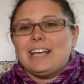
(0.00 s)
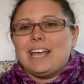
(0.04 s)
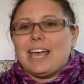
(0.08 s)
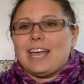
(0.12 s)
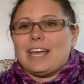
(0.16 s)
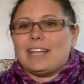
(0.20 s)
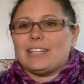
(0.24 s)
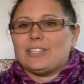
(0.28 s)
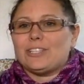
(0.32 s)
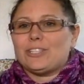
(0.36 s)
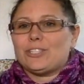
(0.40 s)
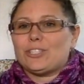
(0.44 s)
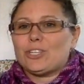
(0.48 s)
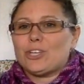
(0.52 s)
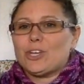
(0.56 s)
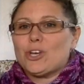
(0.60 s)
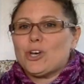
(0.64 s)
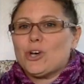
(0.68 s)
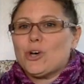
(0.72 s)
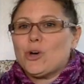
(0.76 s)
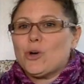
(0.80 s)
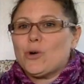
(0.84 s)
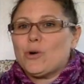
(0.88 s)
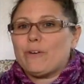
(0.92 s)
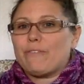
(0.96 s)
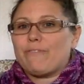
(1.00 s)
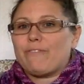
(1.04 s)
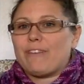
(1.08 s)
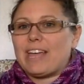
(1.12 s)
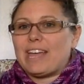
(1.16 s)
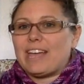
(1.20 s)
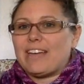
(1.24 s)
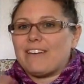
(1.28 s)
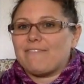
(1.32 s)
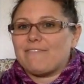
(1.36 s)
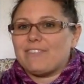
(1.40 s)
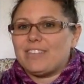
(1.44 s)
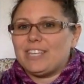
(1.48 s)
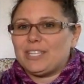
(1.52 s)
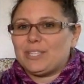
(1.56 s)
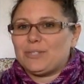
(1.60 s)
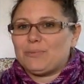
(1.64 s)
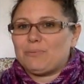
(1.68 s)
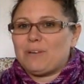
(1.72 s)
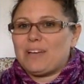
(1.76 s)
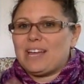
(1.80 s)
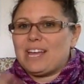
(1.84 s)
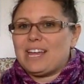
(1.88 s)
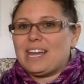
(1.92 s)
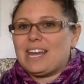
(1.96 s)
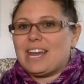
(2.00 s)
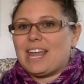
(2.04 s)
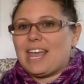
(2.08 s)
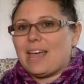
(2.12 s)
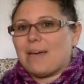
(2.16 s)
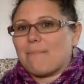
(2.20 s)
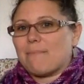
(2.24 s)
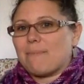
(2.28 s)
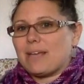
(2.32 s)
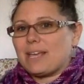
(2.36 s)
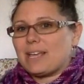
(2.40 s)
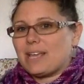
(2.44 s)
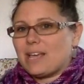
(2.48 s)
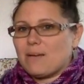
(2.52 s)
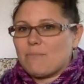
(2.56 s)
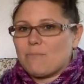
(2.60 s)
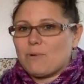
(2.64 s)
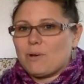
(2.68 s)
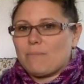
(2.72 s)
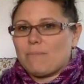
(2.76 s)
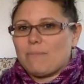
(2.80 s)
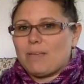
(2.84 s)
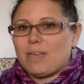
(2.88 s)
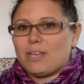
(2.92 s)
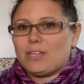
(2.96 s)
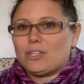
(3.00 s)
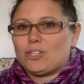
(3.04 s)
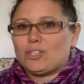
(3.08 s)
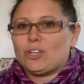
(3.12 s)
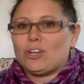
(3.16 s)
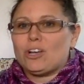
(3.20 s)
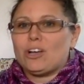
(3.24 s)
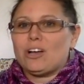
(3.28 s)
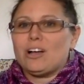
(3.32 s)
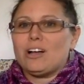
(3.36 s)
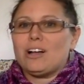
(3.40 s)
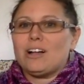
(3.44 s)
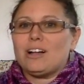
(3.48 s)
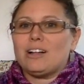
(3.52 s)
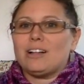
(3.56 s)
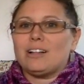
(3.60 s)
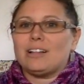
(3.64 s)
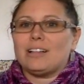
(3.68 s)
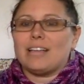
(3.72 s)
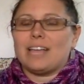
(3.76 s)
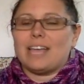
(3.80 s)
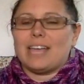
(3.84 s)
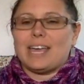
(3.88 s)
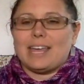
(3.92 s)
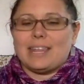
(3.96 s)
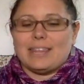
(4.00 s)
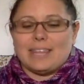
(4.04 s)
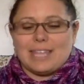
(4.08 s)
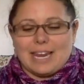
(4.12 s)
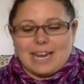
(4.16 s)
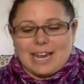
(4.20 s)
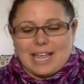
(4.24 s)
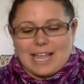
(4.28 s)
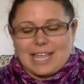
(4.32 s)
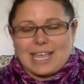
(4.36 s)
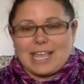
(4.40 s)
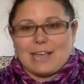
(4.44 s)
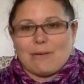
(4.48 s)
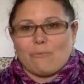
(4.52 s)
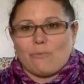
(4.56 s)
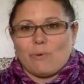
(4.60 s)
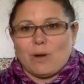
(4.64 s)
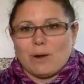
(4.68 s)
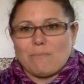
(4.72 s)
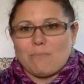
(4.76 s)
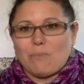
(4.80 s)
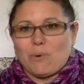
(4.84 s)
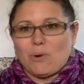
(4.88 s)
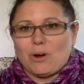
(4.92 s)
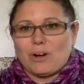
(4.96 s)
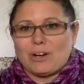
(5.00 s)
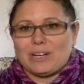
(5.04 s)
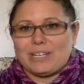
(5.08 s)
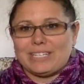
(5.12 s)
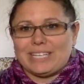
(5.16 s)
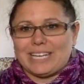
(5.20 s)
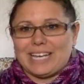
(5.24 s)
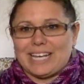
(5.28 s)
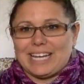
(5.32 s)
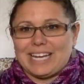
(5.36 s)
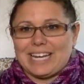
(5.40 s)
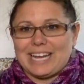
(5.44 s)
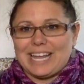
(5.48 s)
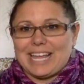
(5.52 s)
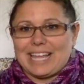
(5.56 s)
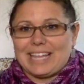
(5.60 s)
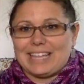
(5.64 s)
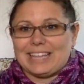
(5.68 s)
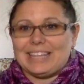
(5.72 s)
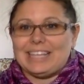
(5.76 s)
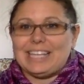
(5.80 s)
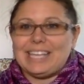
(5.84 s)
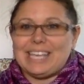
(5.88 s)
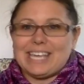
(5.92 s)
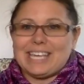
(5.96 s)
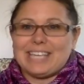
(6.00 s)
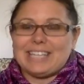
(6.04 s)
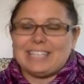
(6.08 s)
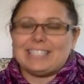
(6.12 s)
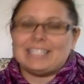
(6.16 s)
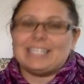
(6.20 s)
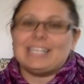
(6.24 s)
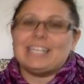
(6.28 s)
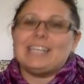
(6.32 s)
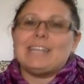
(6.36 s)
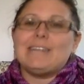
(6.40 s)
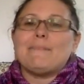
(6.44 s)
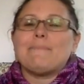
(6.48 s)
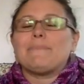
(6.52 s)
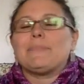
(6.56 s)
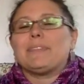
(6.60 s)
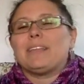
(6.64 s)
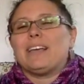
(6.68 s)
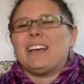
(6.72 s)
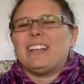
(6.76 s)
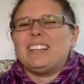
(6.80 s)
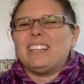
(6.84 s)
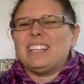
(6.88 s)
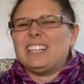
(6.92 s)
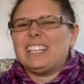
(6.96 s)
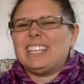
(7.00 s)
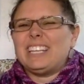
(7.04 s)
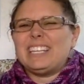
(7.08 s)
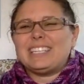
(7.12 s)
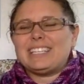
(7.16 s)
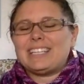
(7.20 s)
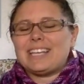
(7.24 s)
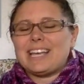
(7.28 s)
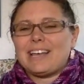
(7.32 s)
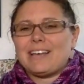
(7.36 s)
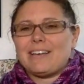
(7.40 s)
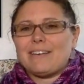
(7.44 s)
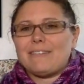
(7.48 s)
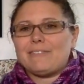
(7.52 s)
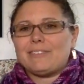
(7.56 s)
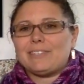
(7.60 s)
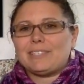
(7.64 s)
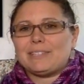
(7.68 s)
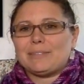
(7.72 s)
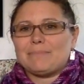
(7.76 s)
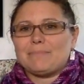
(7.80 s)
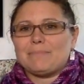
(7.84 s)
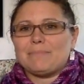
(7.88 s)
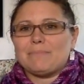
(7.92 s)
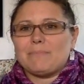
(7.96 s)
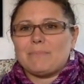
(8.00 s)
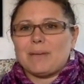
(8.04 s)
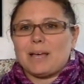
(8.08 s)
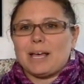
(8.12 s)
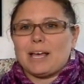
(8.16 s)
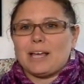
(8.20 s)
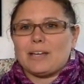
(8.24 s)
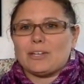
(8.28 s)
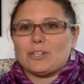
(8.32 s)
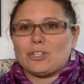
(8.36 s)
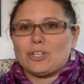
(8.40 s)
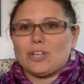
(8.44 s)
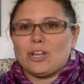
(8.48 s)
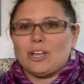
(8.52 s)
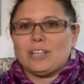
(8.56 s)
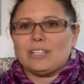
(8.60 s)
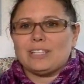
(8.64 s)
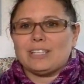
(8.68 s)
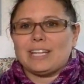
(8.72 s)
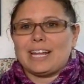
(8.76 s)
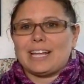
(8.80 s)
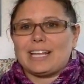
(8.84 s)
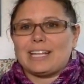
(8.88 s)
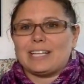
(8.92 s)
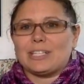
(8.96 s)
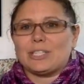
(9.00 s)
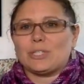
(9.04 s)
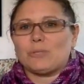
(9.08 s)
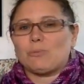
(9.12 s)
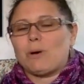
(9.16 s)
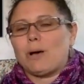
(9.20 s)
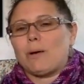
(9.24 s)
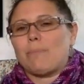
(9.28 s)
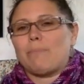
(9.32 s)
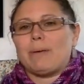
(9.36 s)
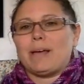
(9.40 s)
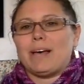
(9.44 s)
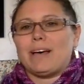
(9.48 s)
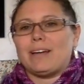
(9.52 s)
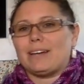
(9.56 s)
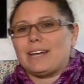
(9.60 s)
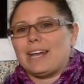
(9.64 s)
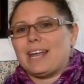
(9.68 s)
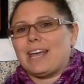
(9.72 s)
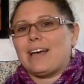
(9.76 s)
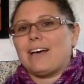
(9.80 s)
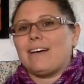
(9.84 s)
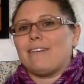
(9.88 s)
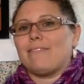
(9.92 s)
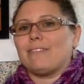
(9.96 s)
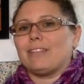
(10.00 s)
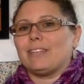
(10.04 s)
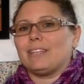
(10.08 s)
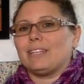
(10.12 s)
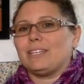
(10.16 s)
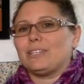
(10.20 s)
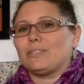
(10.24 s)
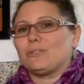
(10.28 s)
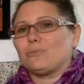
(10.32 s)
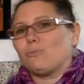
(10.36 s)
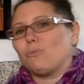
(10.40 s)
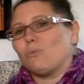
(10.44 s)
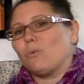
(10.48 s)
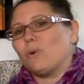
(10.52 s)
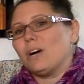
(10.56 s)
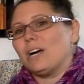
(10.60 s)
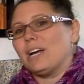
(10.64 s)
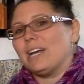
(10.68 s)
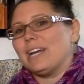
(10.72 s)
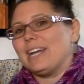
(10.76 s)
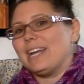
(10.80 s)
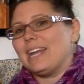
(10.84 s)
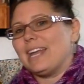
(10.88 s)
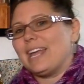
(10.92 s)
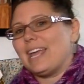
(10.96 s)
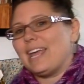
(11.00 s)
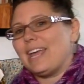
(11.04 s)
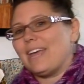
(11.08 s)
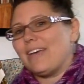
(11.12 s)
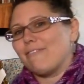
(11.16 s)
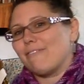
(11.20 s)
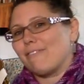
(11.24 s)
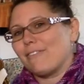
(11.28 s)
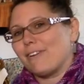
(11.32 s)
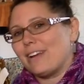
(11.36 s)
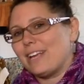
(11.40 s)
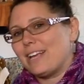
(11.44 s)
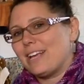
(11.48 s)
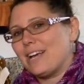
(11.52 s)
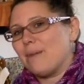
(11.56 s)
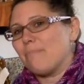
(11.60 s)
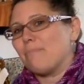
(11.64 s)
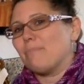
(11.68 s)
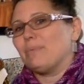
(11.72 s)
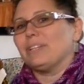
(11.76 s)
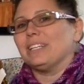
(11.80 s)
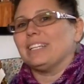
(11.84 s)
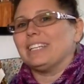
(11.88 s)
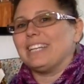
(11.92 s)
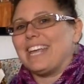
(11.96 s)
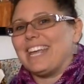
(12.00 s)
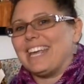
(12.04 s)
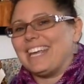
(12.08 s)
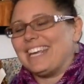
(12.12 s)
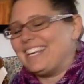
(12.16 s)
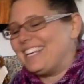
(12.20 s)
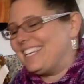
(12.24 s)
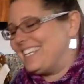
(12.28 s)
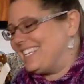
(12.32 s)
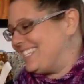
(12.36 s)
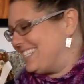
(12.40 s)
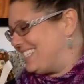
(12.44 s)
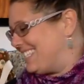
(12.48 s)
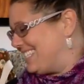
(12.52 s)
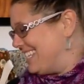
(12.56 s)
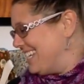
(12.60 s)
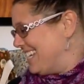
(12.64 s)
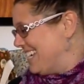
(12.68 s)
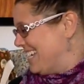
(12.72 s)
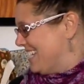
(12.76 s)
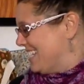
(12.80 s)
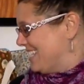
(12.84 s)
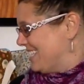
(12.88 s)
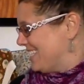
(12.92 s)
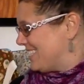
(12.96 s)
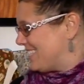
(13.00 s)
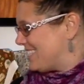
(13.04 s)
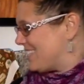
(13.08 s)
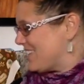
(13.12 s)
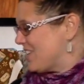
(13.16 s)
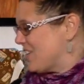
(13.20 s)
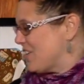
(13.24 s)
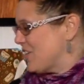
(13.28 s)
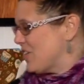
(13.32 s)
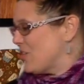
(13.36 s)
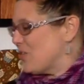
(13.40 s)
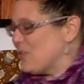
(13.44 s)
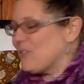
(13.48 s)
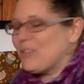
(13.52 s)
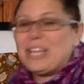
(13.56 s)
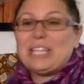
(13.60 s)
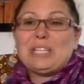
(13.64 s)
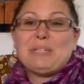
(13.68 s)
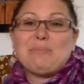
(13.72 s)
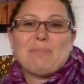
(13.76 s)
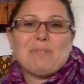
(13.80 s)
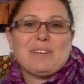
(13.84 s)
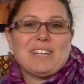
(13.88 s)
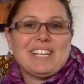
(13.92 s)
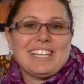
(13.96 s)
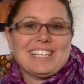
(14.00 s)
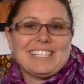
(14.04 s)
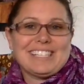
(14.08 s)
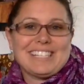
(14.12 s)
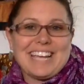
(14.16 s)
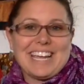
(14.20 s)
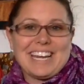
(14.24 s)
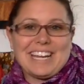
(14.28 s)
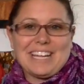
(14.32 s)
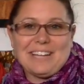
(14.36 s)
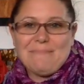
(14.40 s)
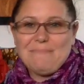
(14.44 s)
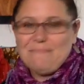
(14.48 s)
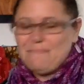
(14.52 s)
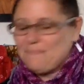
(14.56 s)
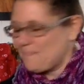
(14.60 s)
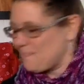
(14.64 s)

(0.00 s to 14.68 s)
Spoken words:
And so if I have this one and my Come What May shawl, and then I get one more done at least, I'll at least have some shawls that I can swap out and have at least one every couple of days. So that's pretty exciting.